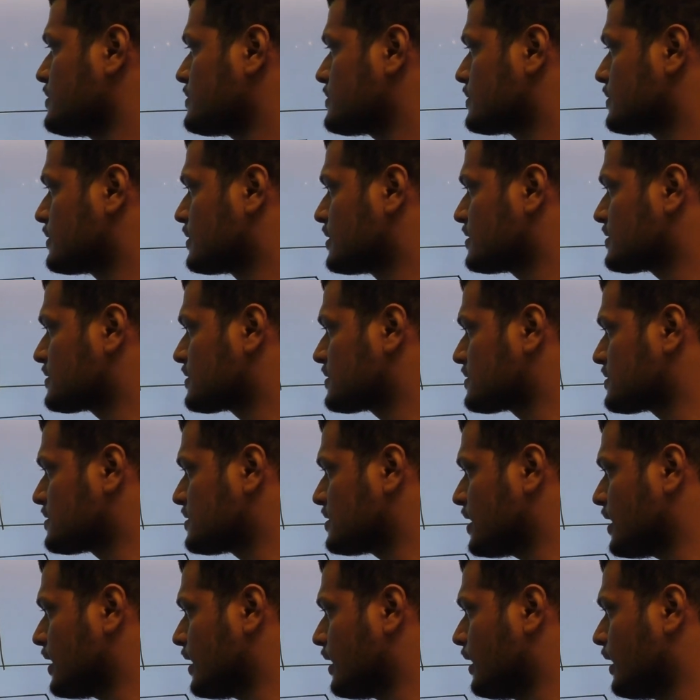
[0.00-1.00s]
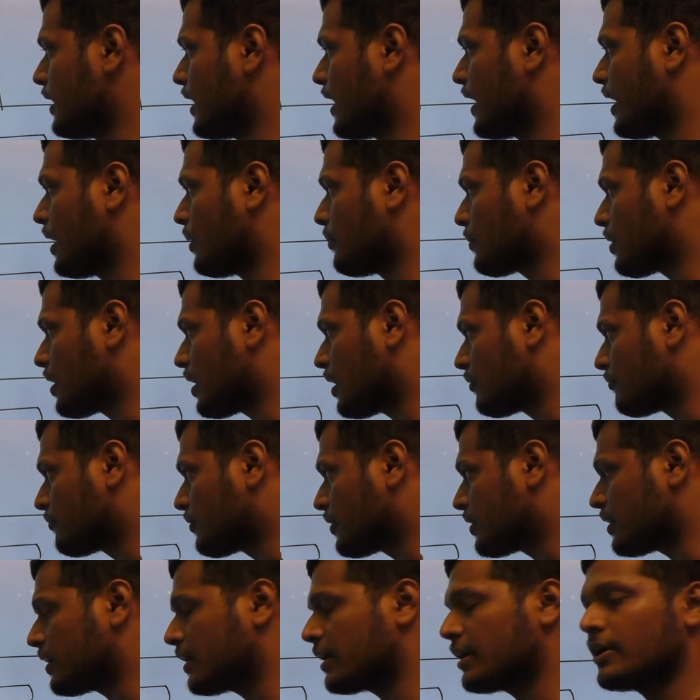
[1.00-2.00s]
this steel I am
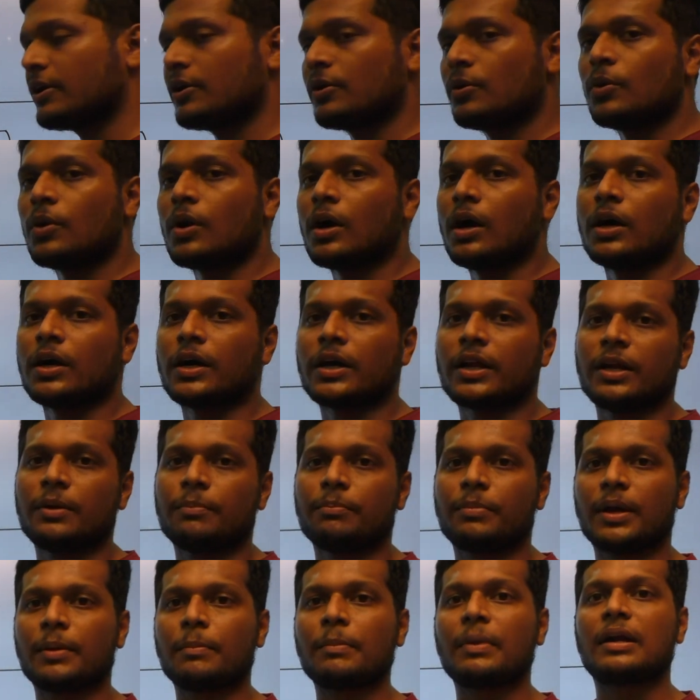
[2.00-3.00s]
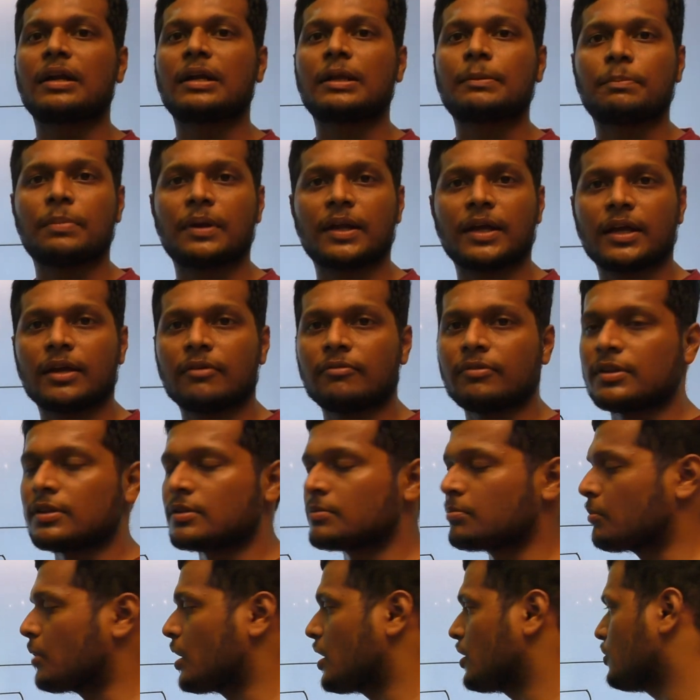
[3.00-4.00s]
converting into concrete by multiplying with
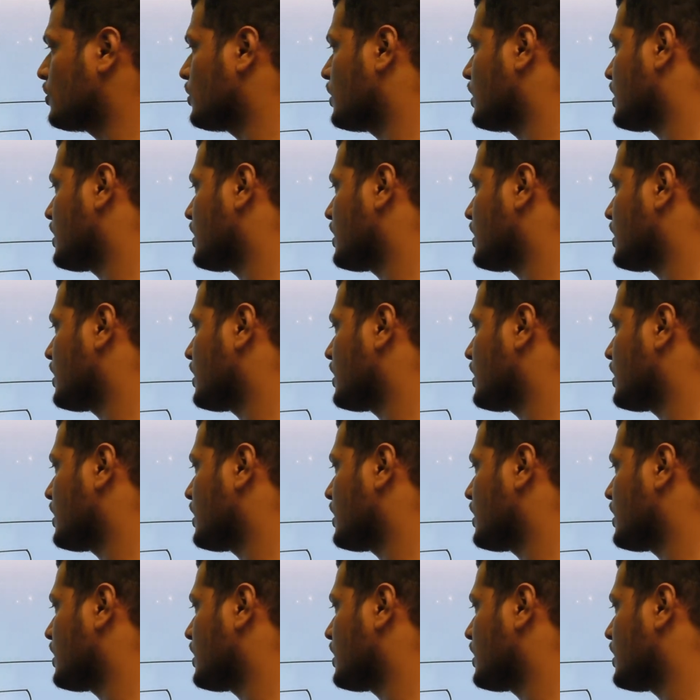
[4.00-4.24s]
modular